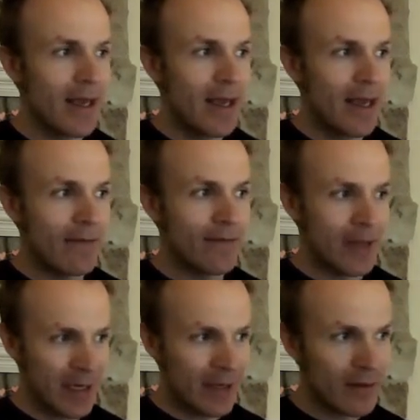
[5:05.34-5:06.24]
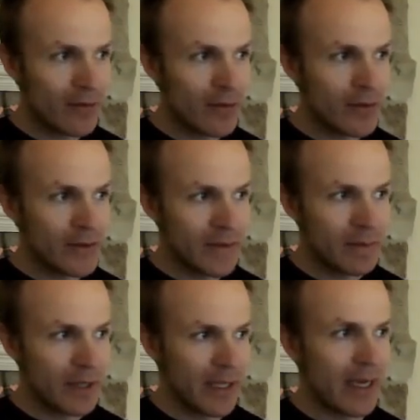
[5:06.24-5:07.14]
if any of the roles
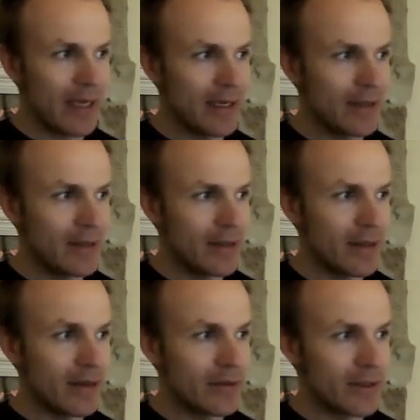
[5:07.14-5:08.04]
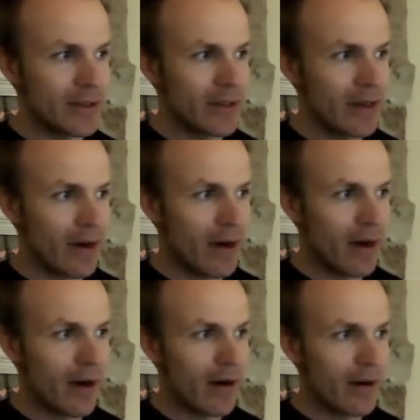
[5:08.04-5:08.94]
applied to the user
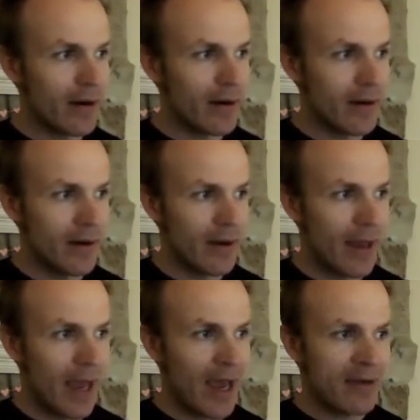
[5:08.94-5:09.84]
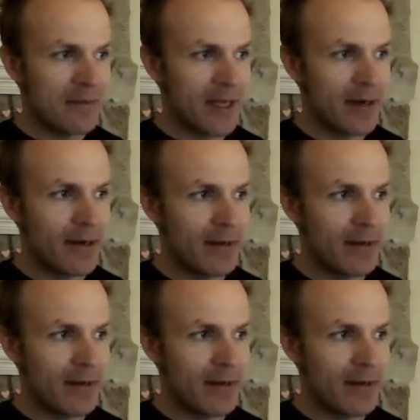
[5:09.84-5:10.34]
are admin.